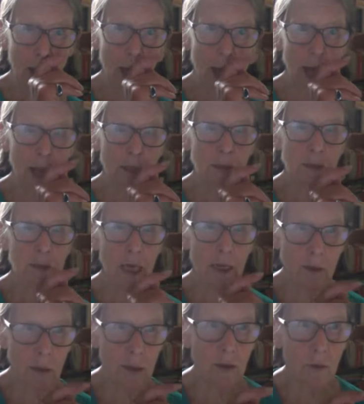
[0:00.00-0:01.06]
And I
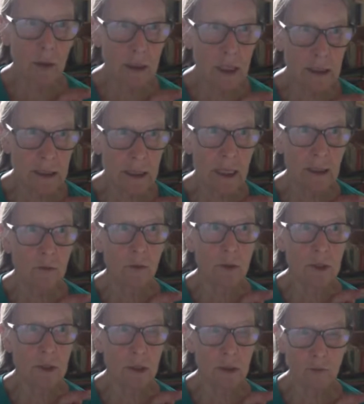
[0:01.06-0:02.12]
think what I said
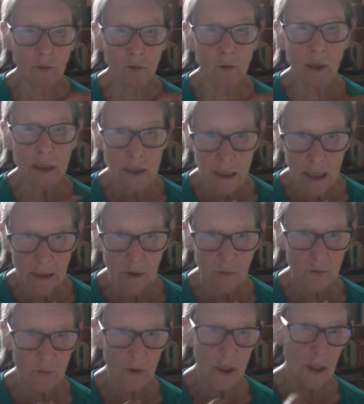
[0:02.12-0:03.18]
was that for
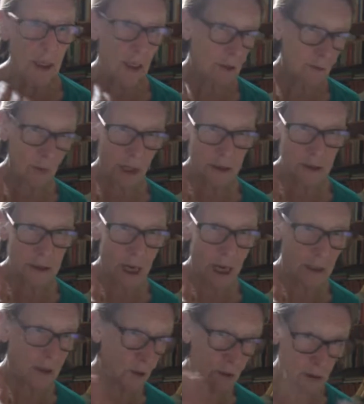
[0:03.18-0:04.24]
myself, it meant
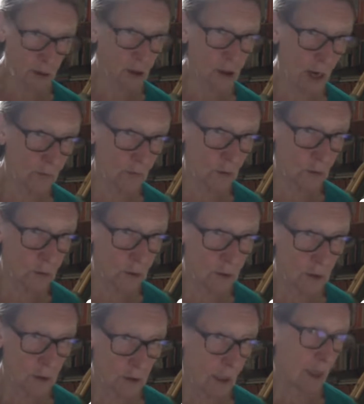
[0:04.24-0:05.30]
I couldn't travel.
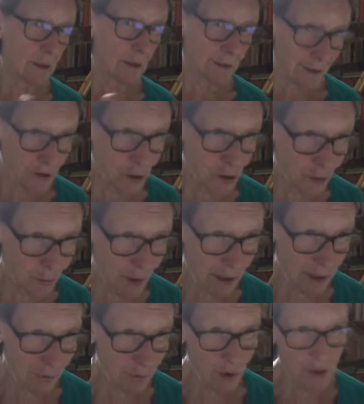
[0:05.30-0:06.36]
I should have
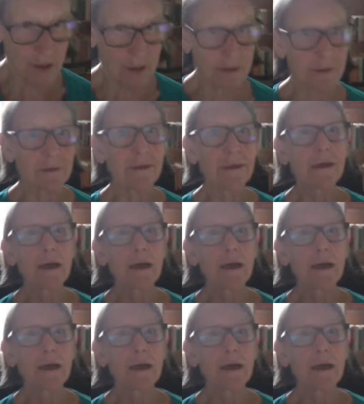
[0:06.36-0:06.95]
been in Brazil.